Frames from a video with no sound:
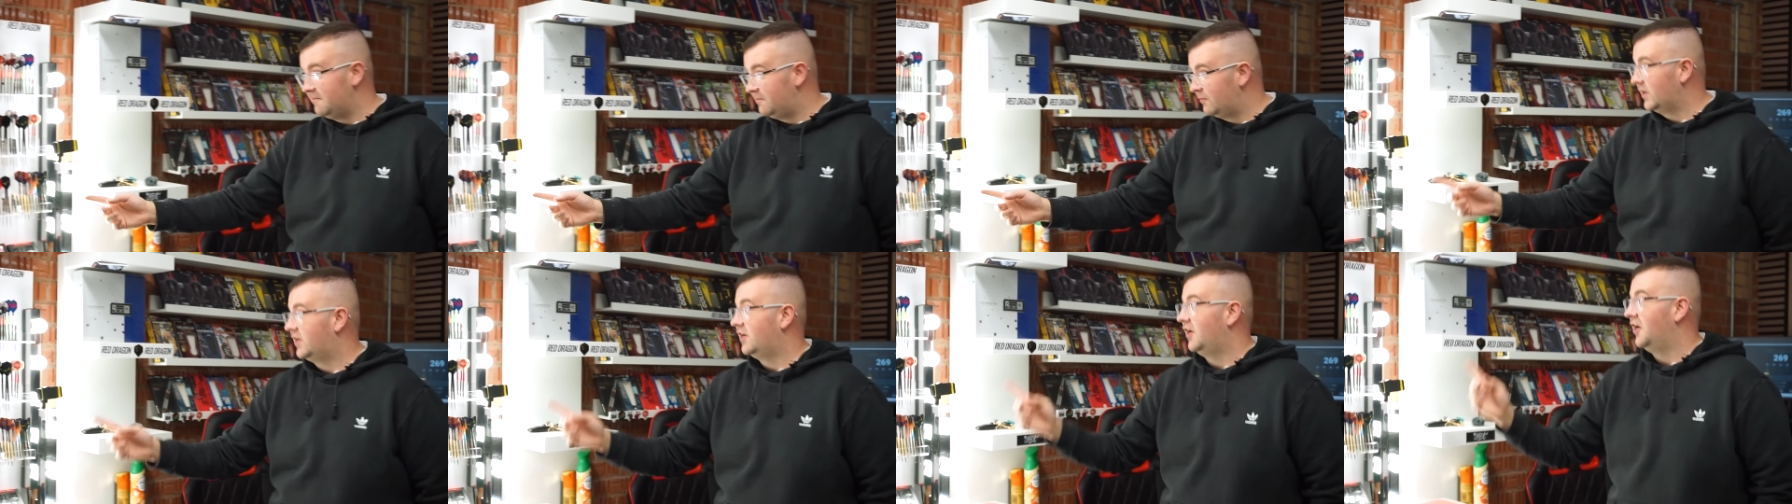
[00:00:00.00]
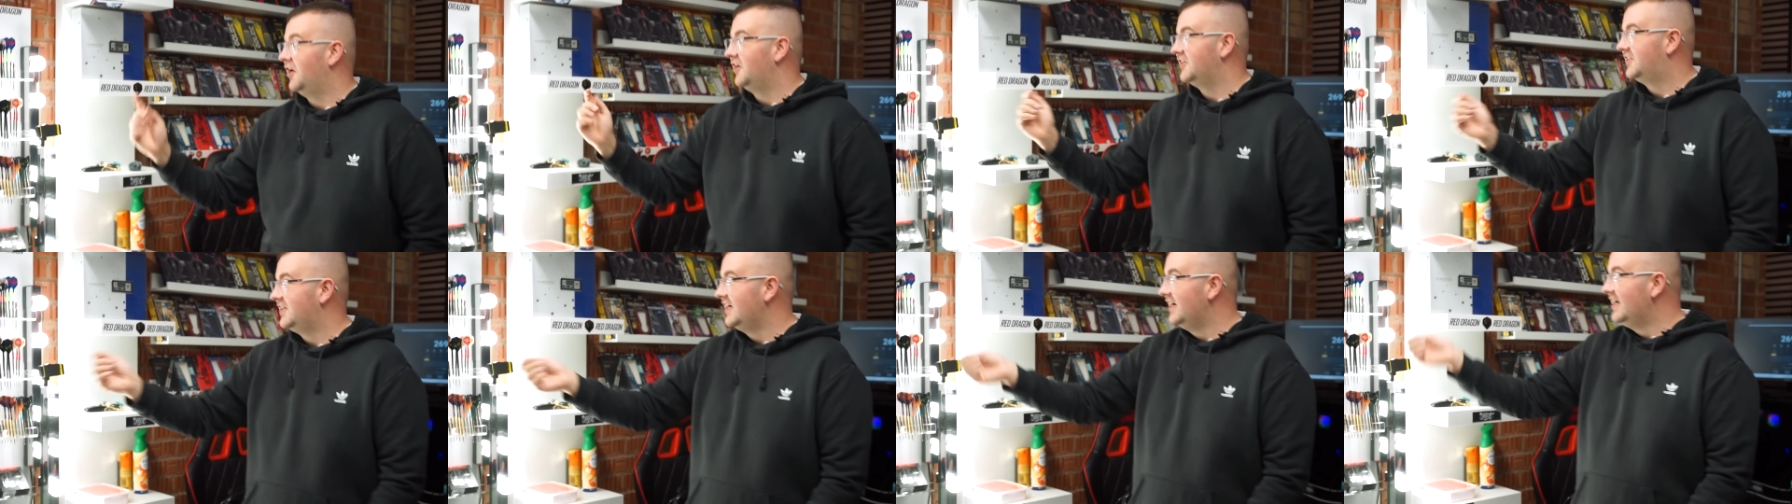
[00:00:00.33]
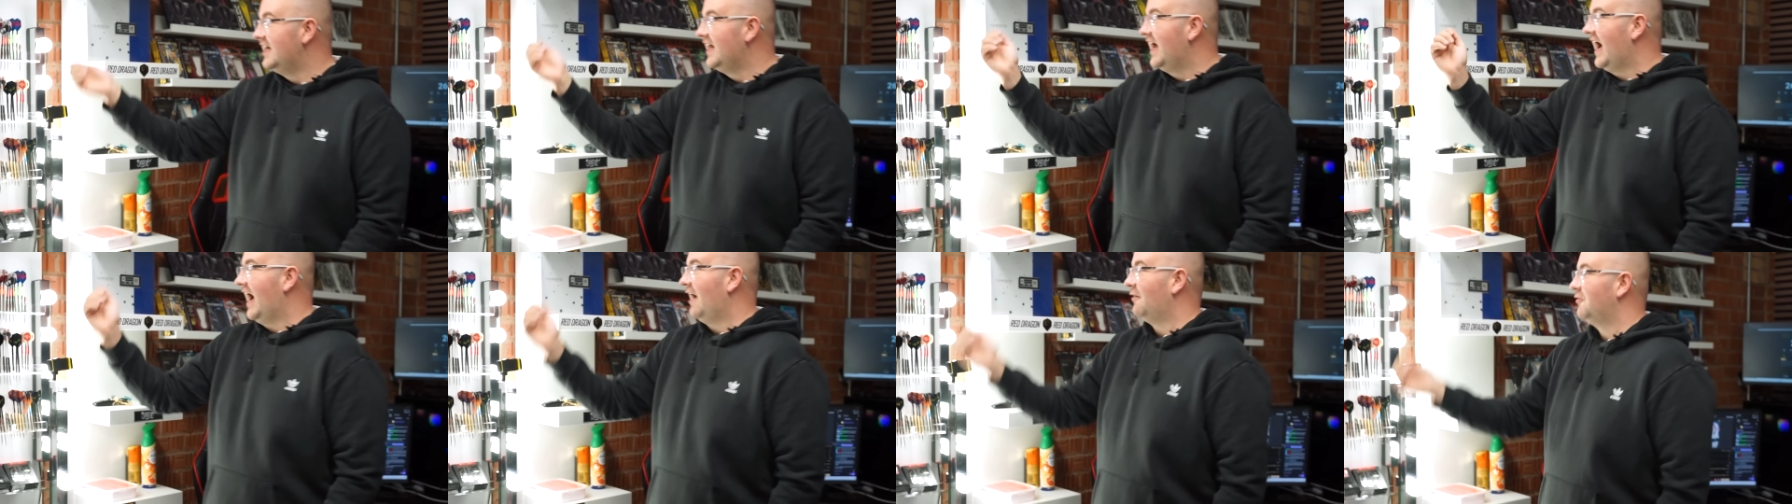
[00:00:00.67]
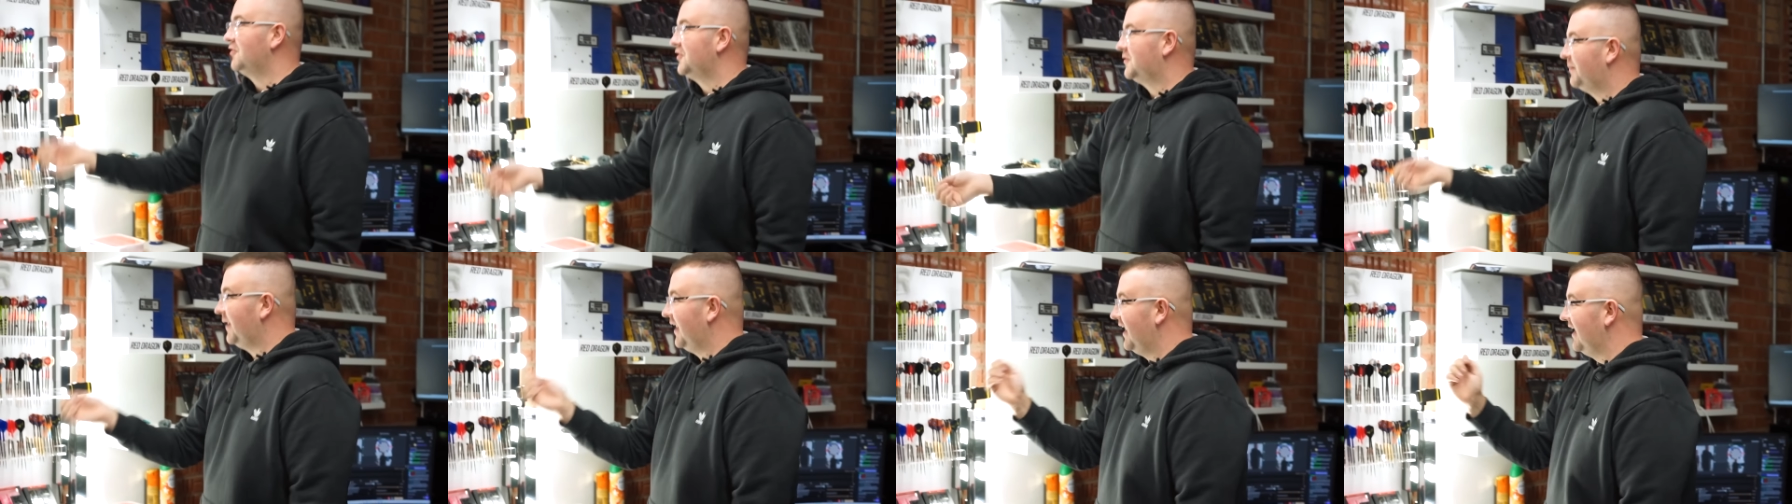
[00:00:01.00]
because I
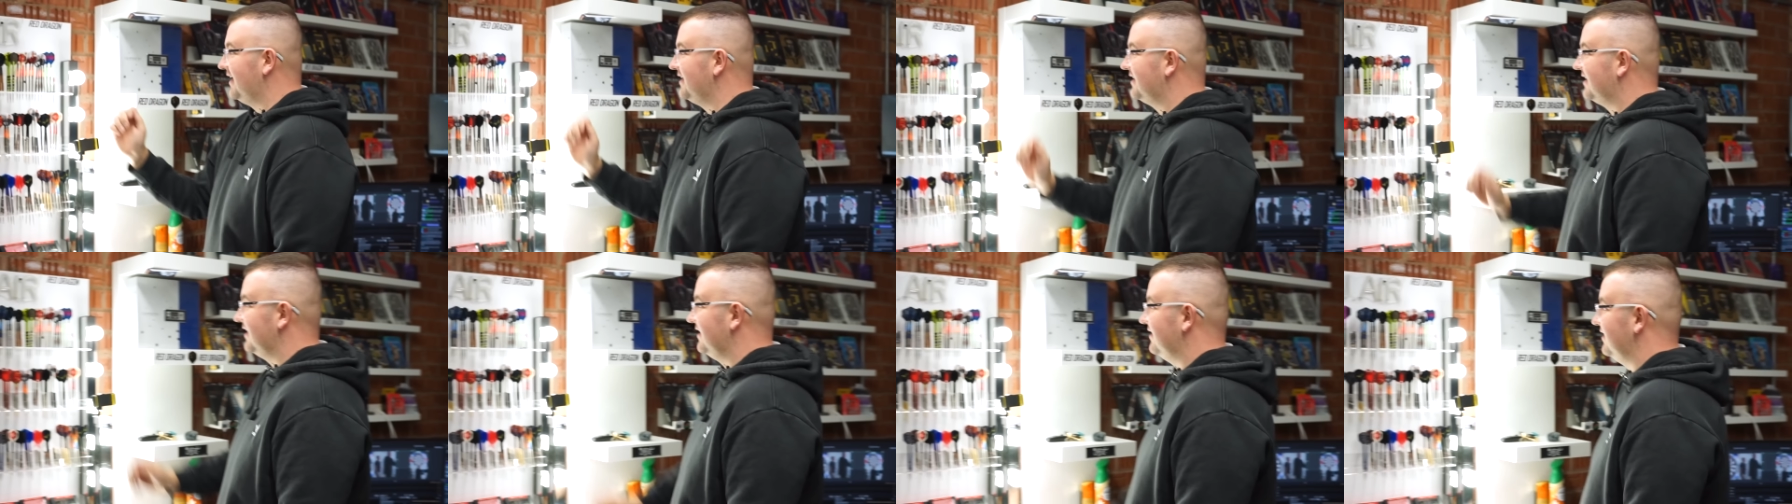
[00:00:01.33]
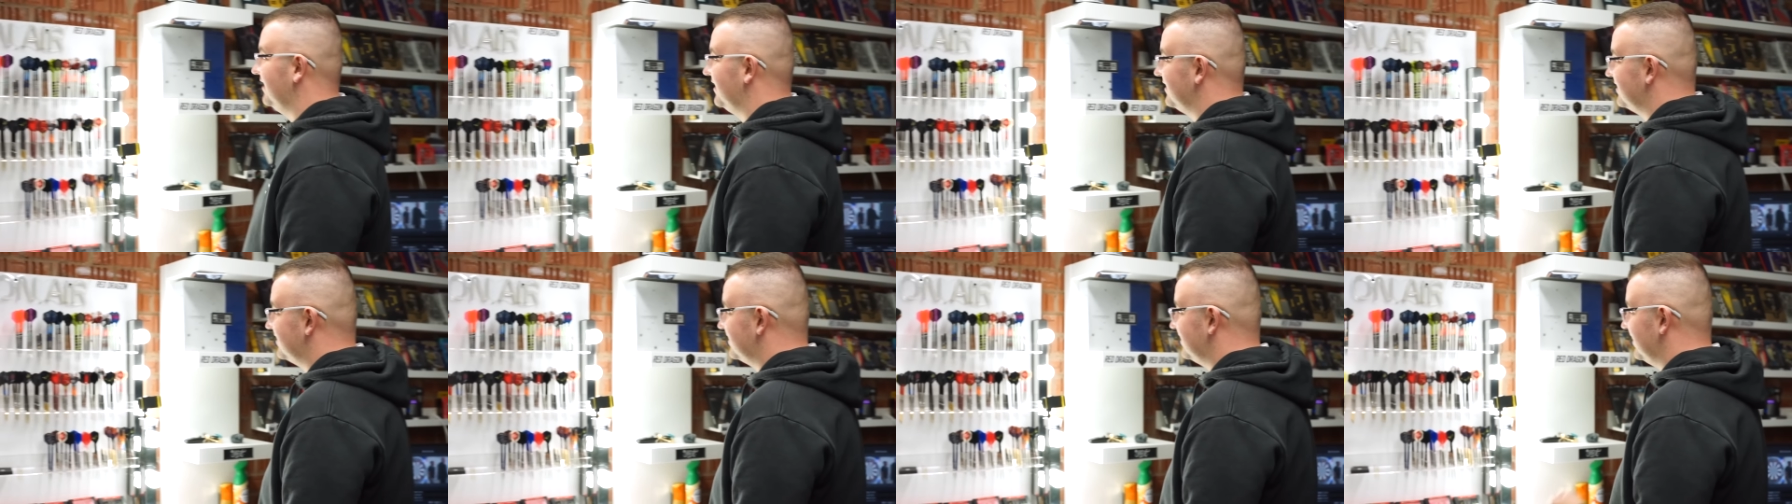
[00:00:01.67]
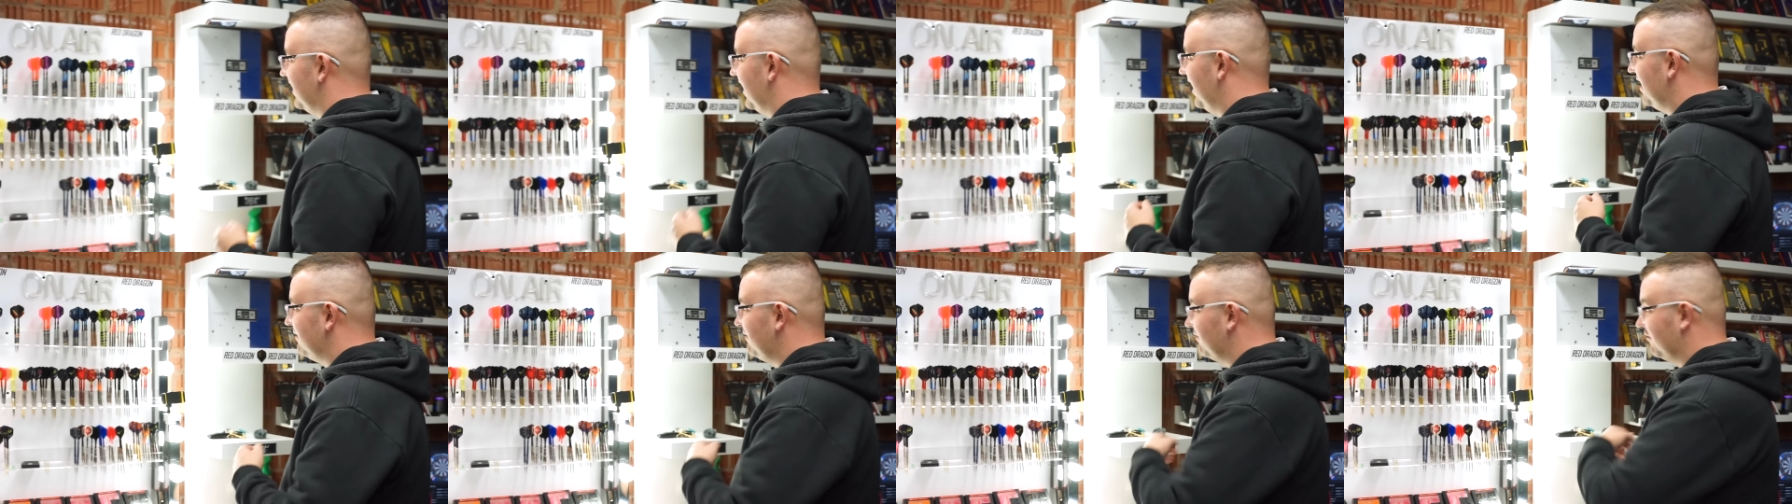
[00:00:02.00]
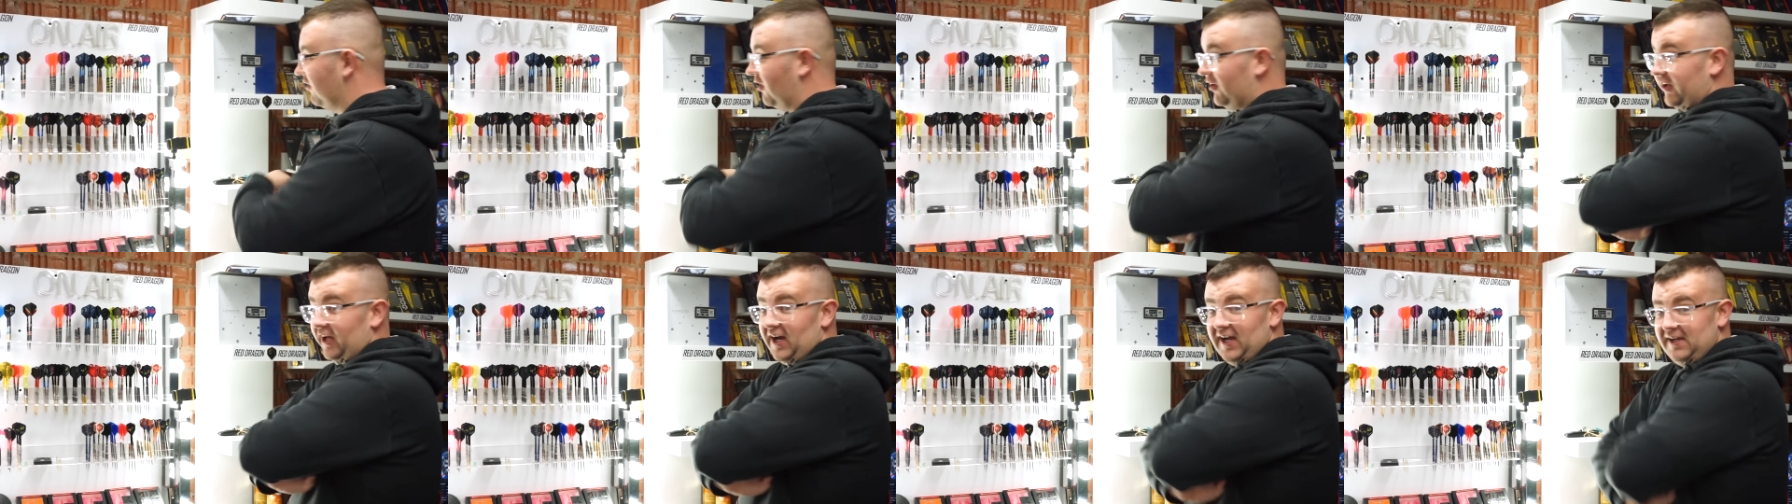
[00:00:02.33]
was painting this. Um, I've
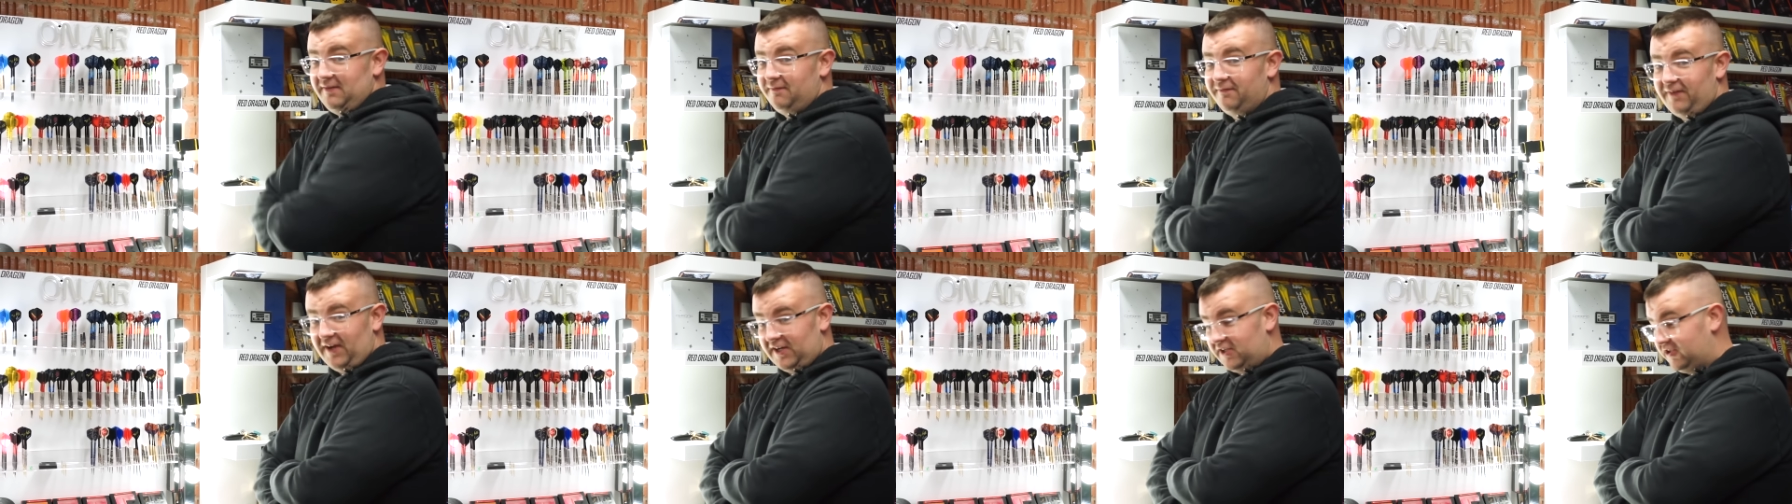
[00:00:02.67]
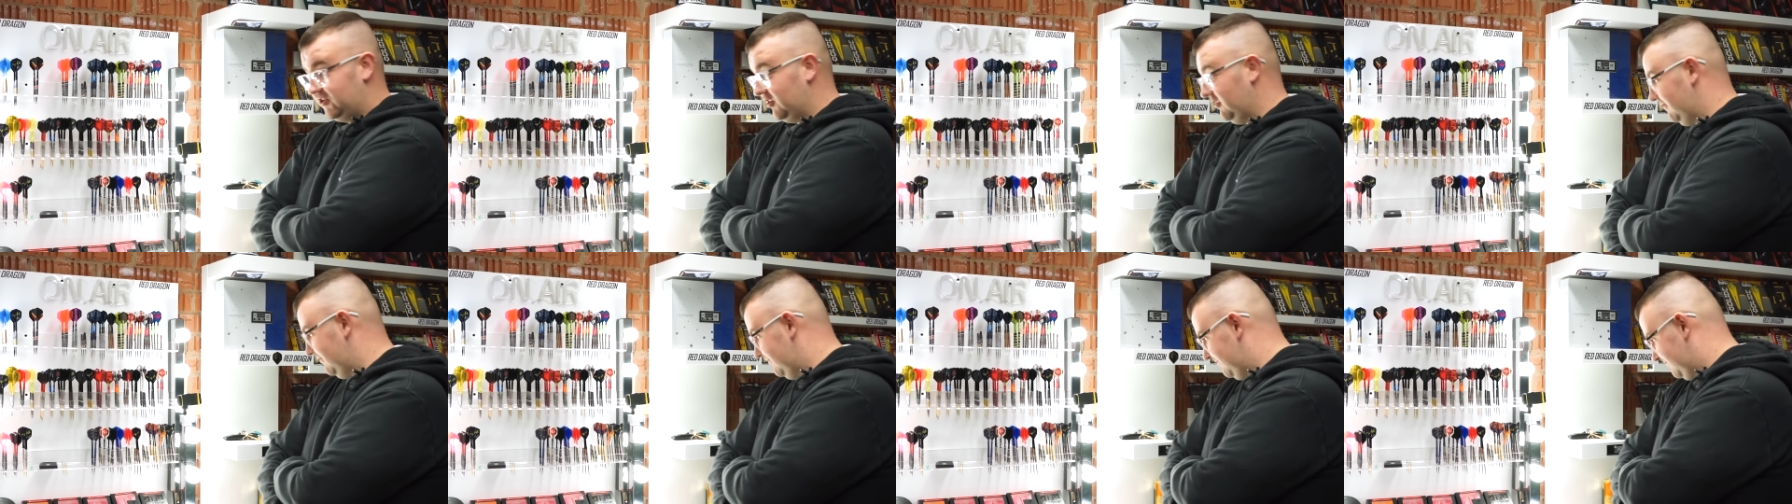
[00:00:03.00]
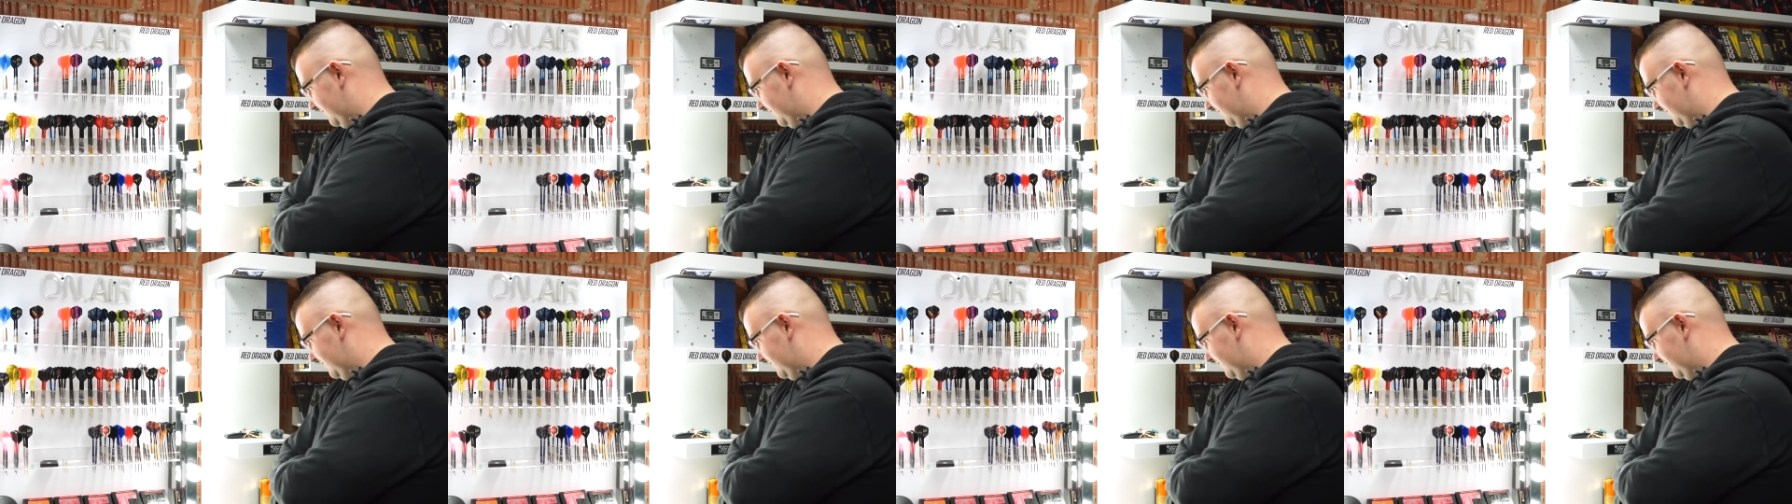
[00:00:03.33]
got an eye infection,